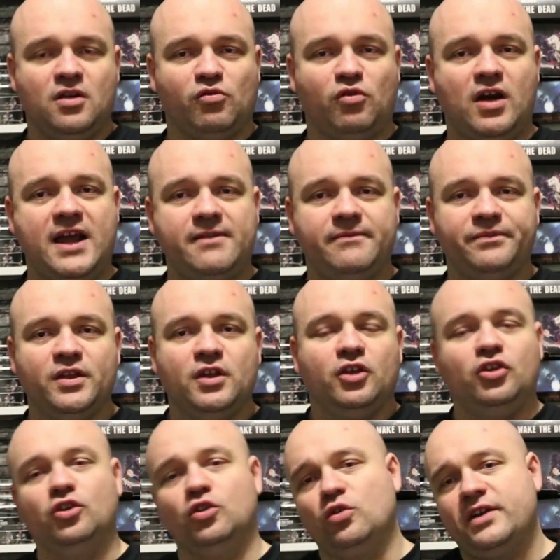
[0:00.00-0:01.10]
right?
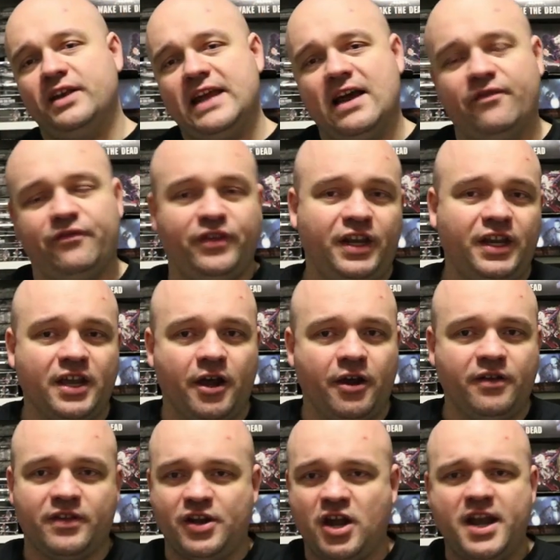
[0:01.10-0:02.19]
You look at our
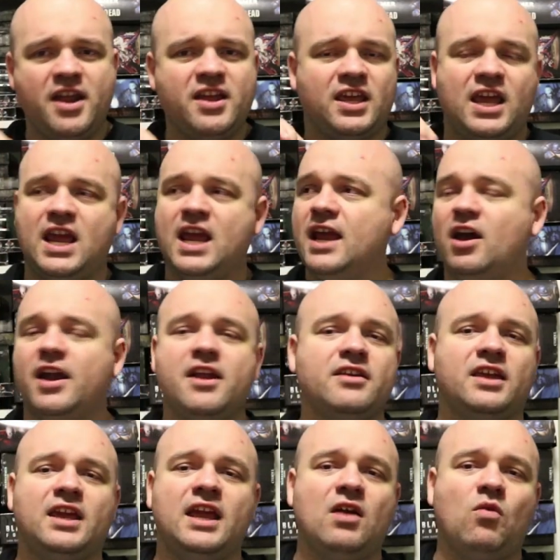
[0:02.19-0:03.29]
videos, and I don't care. I don't
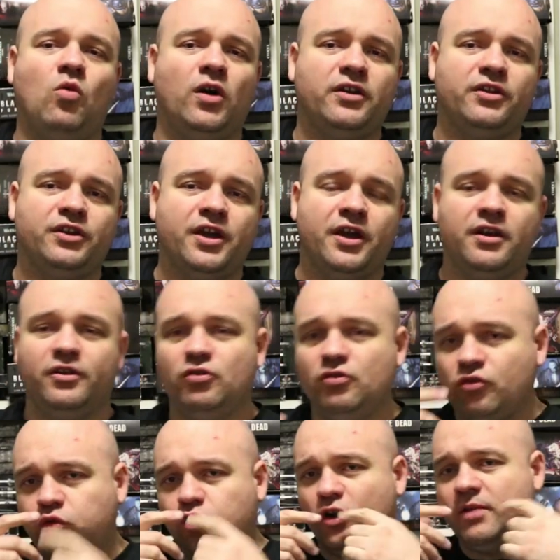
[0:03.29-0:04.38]
care what, you know, little
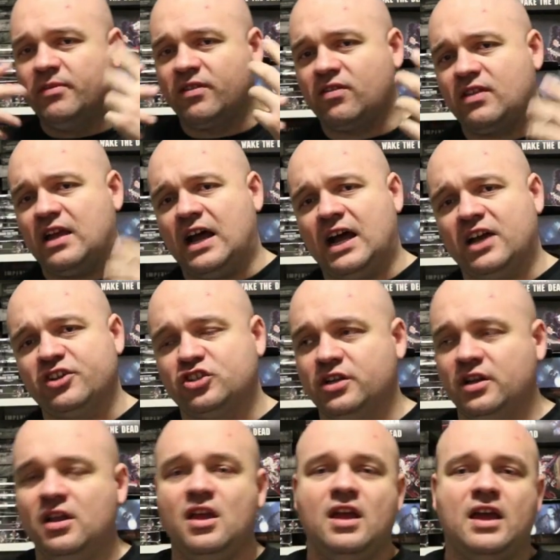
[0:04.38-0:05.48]
twirly moustache
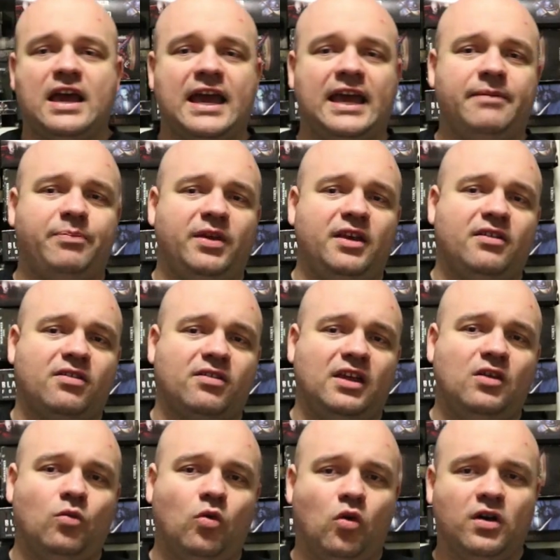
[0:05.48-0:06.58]
and A P
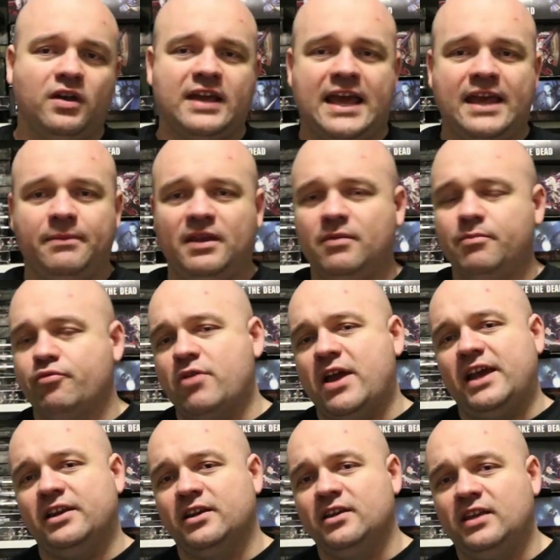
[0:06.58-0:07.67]
C Wargaming,
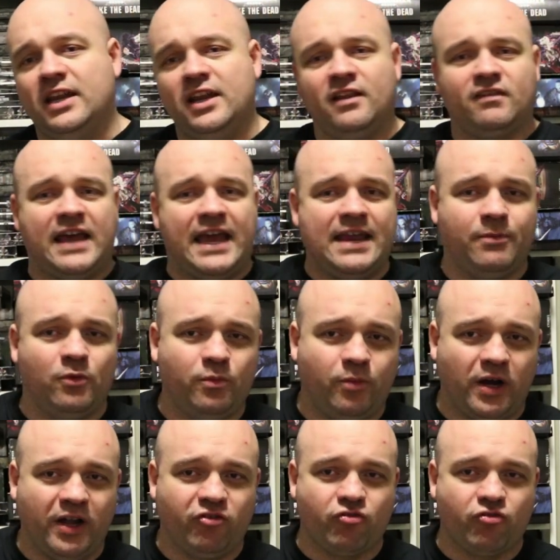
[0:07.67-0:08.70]
Braden getting tabled by